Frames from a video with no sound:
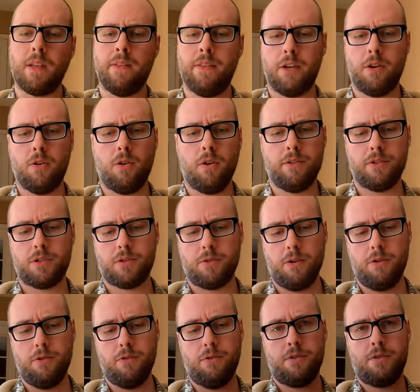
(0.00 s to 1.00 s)
They go on the
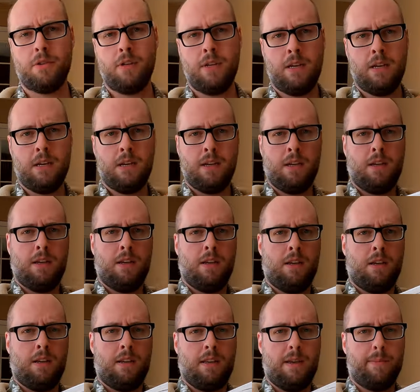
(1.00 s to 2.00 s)
screws.
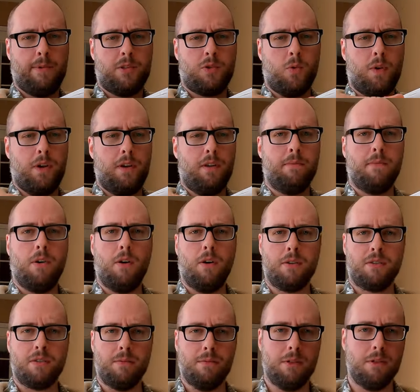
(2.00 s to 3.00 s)
In between them
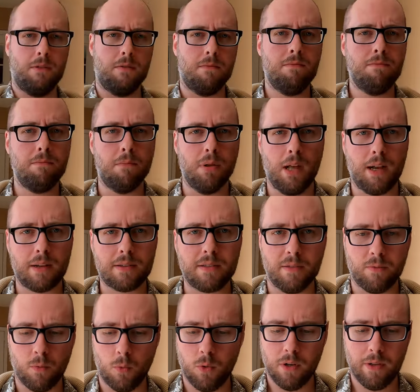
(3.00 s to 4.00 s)
are some little blocks
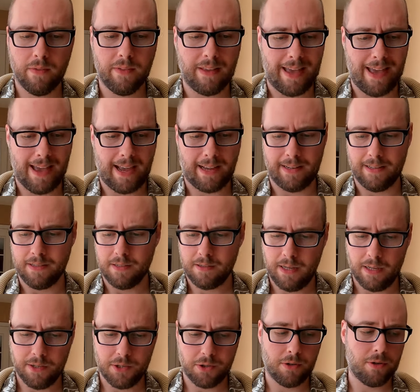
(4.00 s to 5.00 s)
of wood. They act as
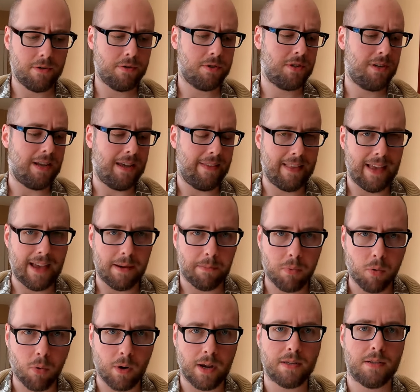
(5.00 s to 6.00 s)
tensioners, and that
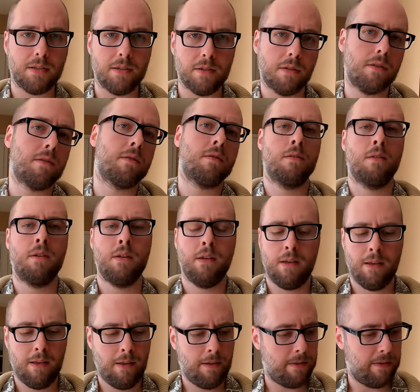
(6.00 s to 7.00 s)
presses
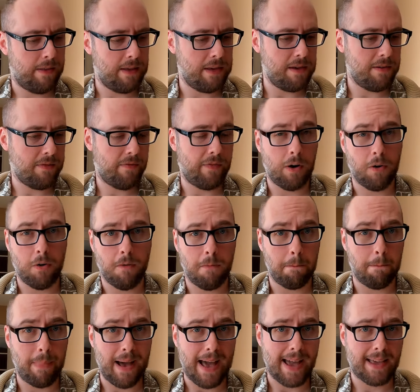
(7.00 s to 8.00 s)
the
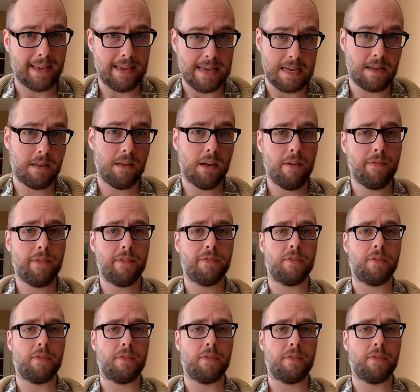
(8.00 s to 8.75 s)
foam backing of the